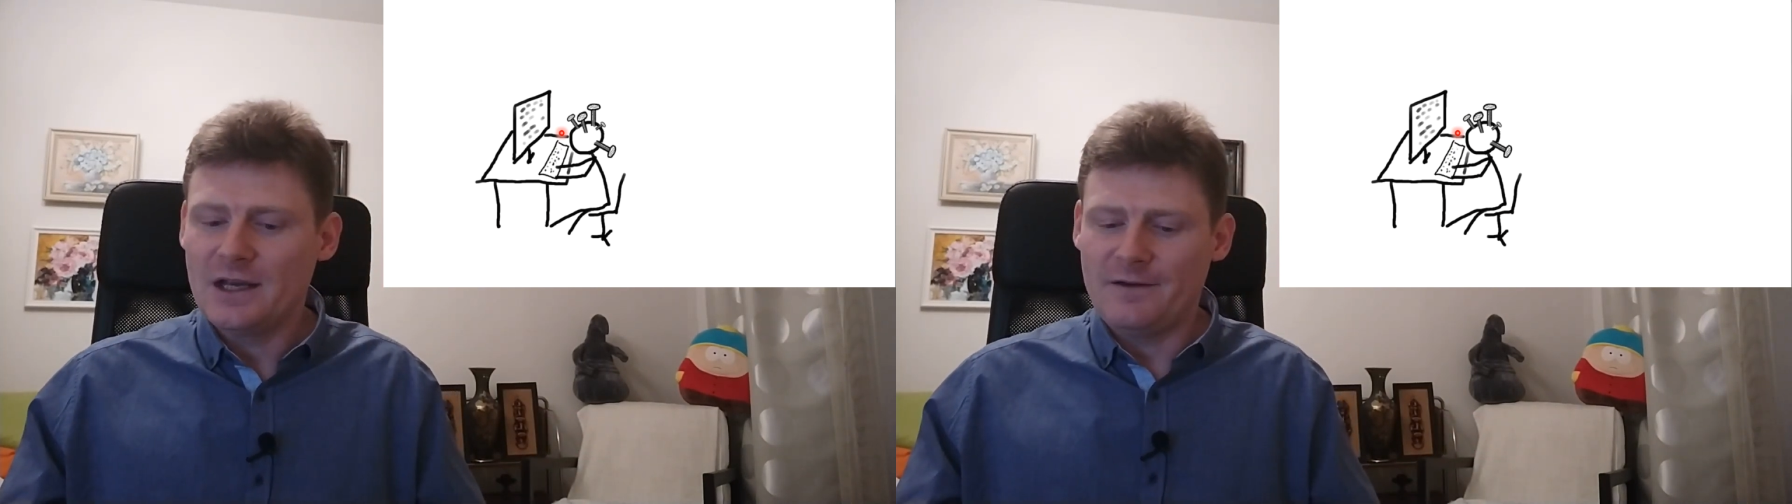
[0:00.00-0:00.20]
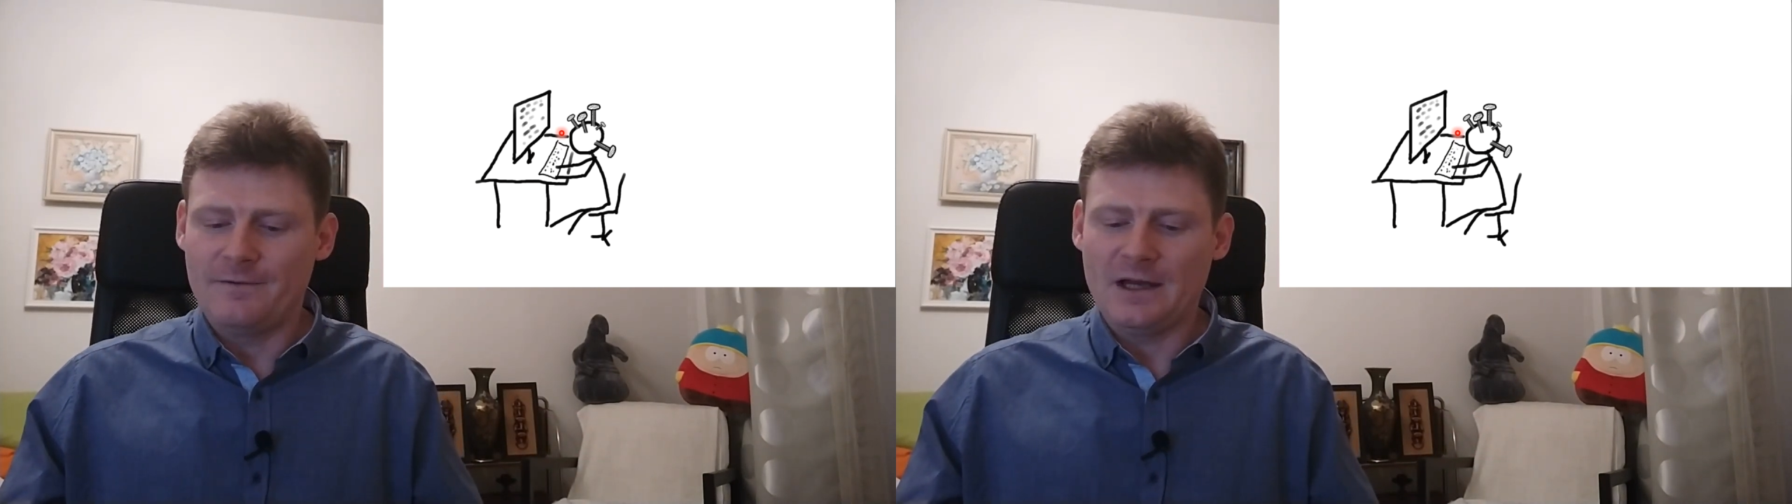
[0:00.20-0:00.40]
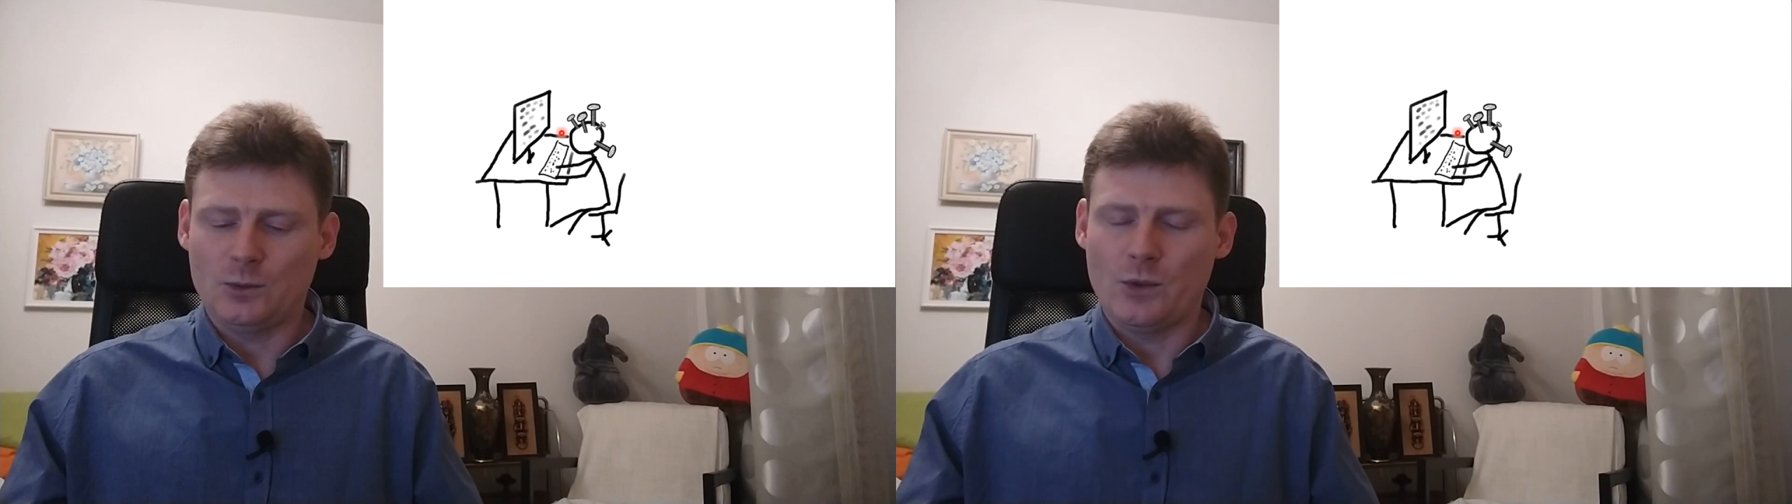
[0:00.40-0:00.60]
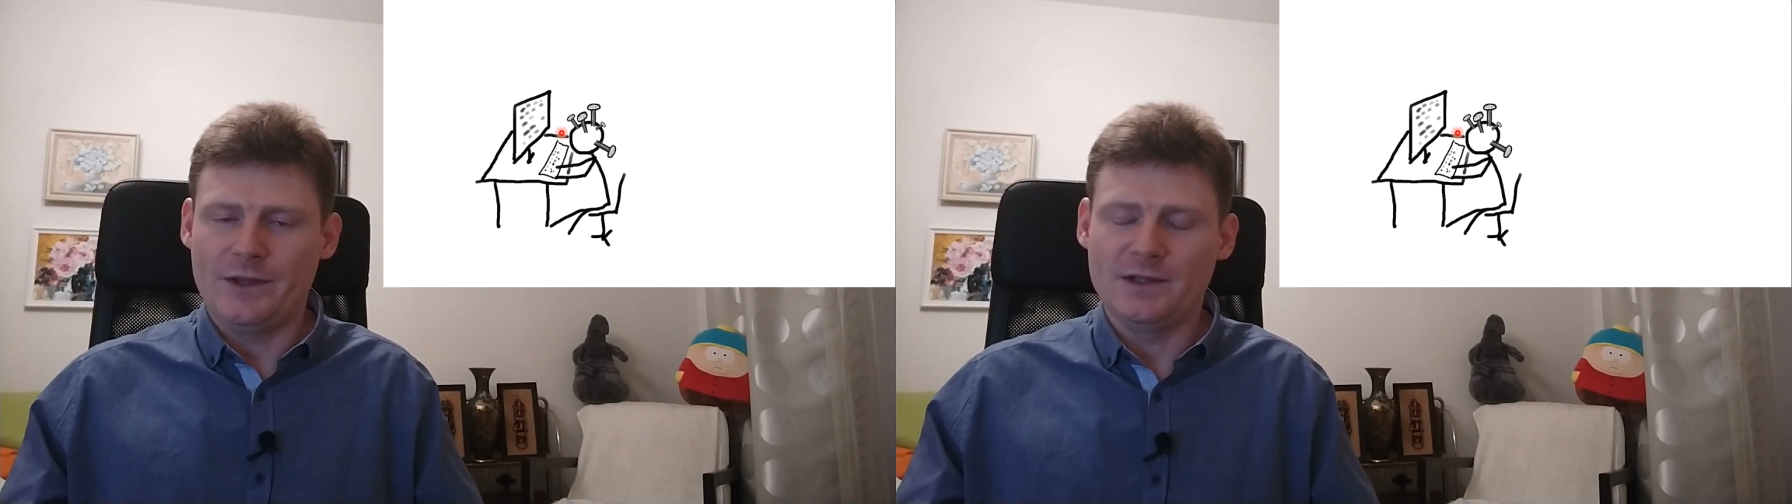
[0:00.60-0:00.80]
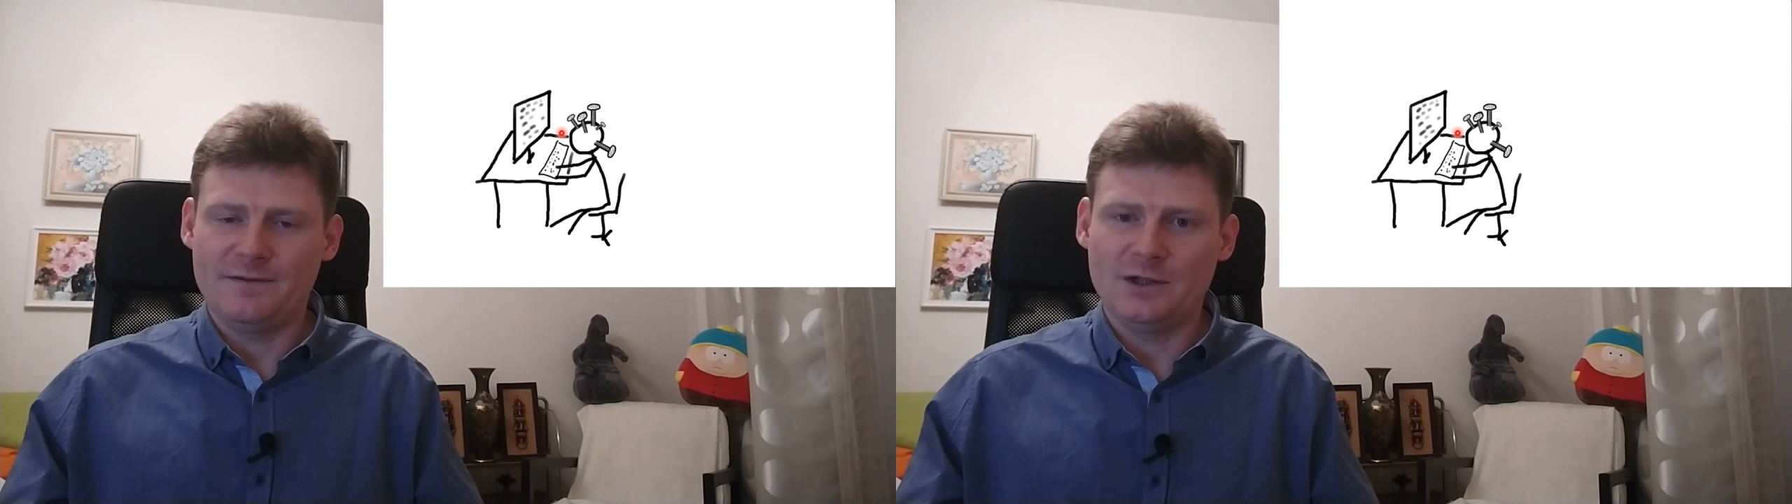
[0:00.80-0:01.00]
event,
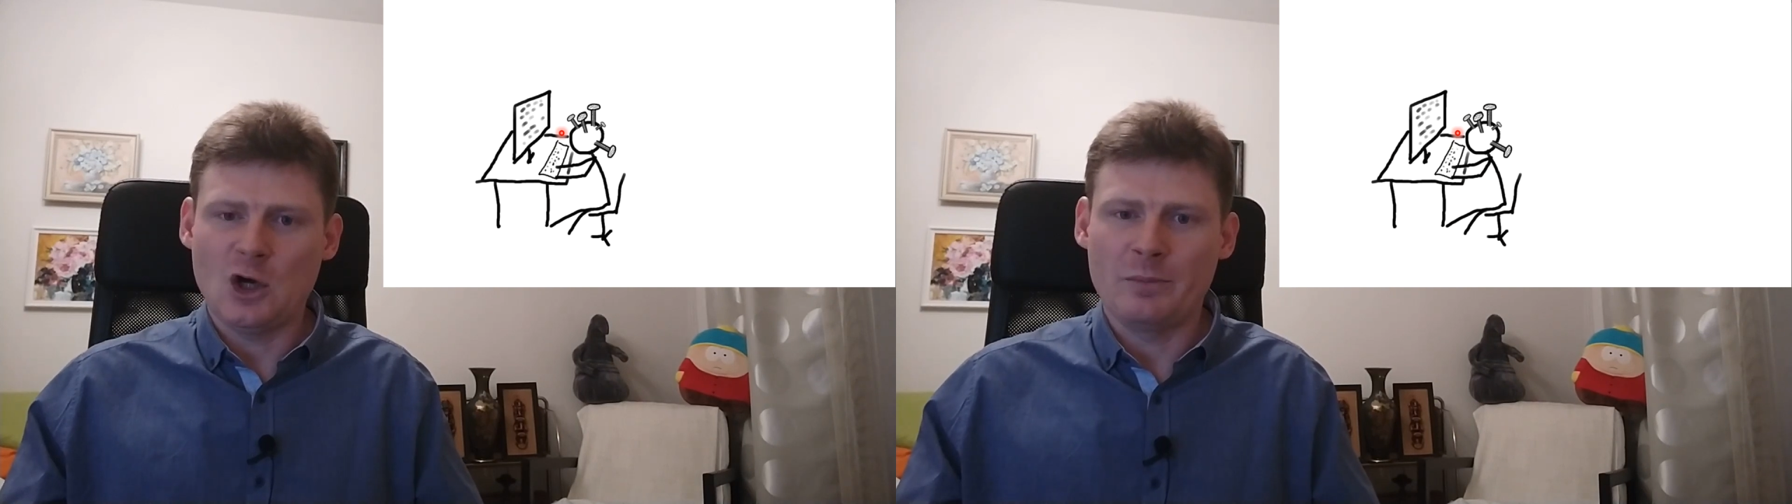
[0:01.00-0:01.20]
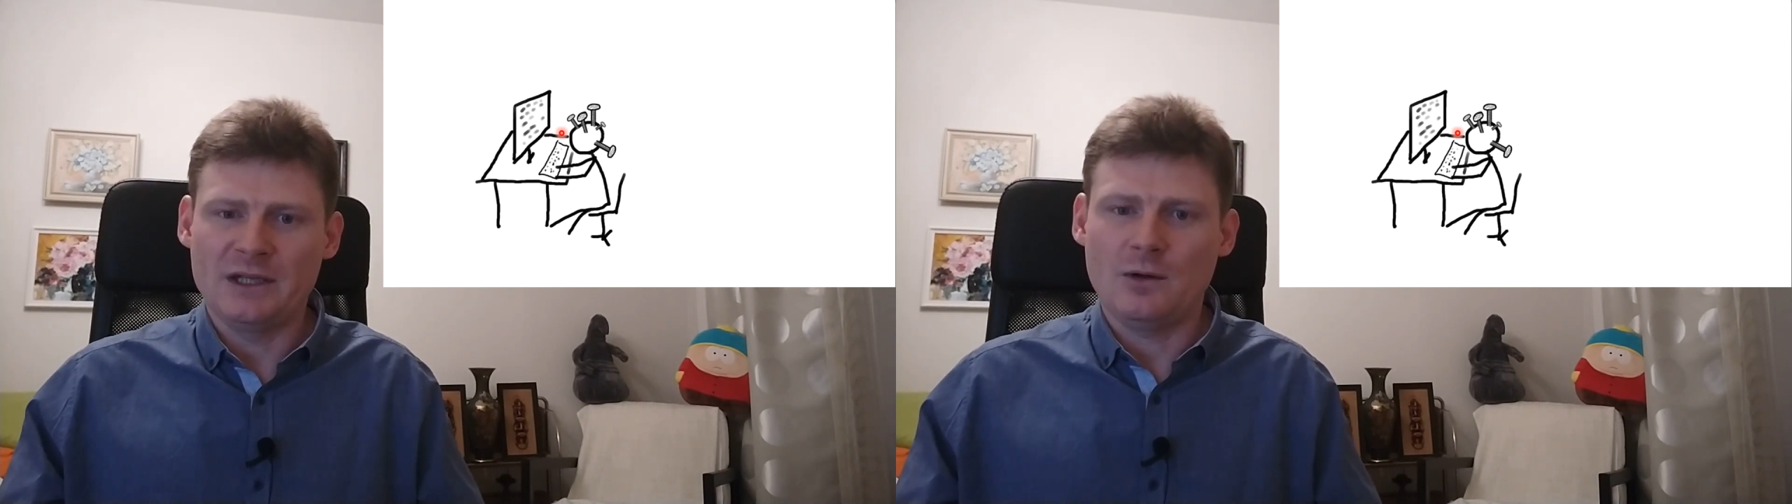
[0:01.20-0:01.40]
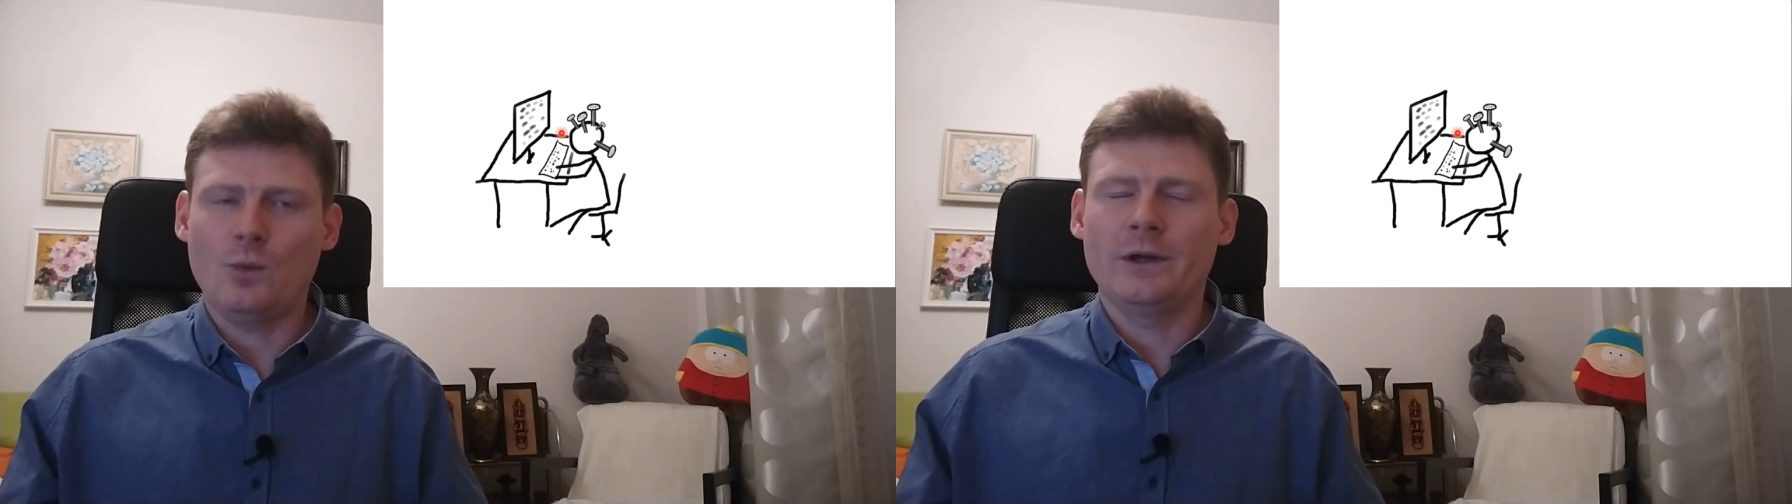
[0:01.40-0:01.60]
with this phenomena,